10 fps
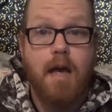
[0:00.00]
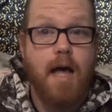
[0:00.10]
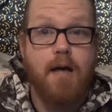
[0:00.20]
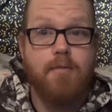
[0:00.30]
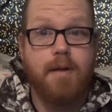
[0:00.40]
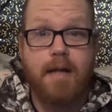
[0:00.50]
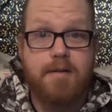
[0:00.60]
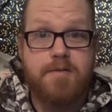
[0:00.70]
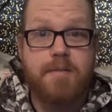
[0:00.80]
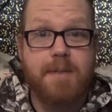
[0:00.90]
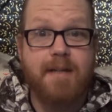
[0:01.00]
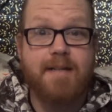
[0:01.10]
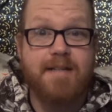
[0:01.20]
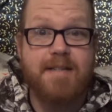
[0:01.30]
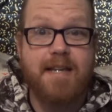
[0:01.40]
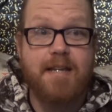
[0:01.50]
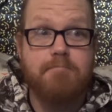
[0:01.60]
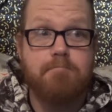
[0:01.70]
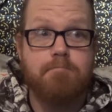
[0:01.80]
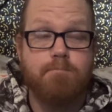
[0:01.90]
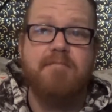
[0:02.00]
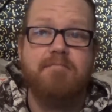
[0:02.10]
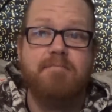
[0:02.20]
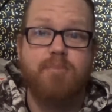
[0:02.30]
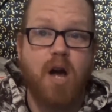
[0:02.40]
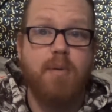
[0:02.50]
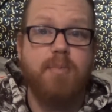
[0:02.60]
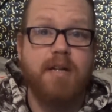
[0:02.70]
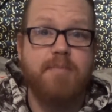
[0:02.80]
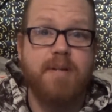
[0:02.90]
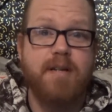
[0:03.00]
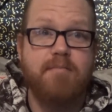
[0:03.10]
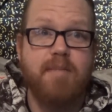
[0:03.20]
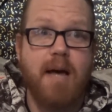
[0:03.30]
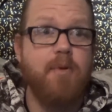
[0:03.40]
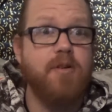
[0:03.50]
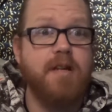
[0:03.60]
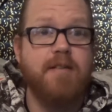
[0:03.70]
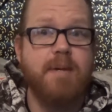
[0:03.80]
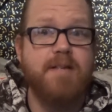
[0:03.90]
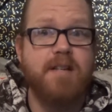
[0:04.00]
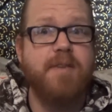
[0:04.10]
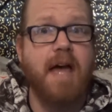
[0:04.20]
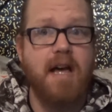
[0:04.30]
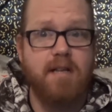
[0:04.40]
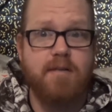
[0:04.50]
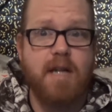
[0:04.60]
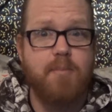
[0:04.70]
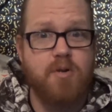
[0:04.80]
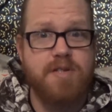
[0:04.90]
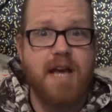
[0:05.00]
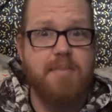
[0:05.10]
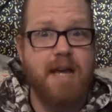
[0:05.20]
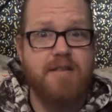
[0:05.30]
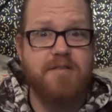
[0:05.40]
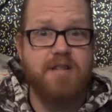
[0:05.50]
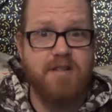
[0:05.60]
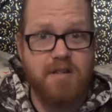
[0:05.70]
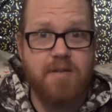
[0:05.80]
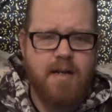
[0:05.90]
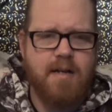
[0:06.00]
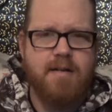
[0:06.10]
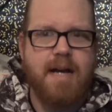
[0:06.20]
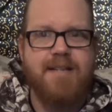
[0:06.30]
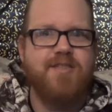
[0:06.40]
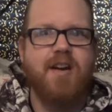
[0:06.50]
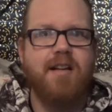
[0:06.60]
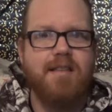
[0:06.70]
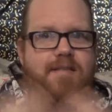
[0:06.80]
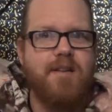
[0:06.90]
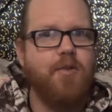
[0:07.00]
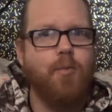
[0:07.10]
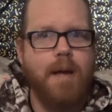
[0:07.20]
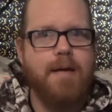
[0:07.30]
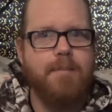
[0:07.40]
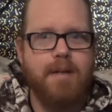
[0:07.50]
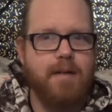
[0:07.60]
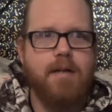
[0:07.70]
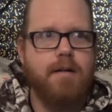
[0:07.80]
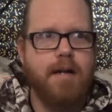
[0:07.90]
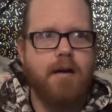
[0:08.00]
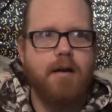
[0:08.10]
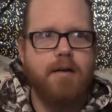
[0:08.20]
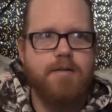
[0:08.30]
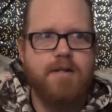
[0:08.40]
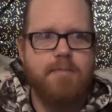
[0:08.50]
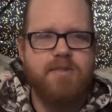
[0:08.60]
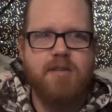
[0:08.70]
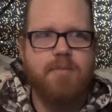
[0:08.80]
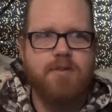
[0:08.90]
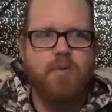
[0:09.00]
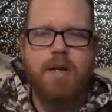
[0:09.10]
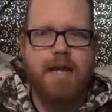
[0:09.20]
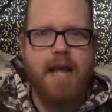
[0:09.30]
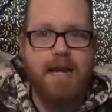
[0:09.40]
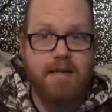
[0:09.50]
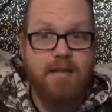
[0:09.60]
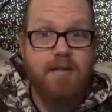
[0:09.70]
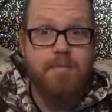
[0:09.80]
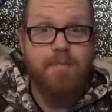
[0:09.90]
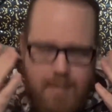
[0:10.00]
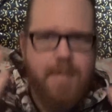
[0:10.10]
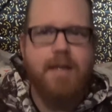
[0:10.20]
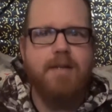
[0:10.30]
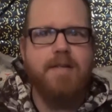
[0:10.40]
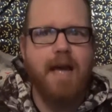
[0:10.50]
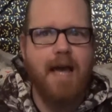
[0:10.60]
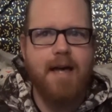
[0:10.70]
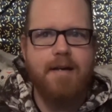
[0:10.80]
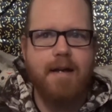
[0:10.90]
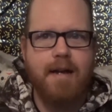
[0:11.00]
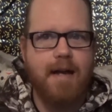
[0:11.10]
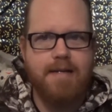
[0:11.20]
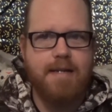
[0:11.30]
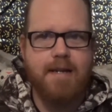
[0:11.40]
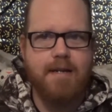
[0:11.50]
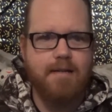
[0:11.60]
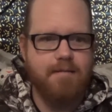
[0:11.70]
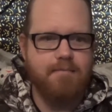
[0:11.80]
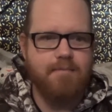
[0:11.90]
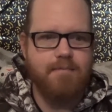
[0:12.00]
Will I do something like this again? Probably, but I'm going to give myself a hell of a lot more time to actually do it. I started this on a whim, literally on September 28th, because I had an idea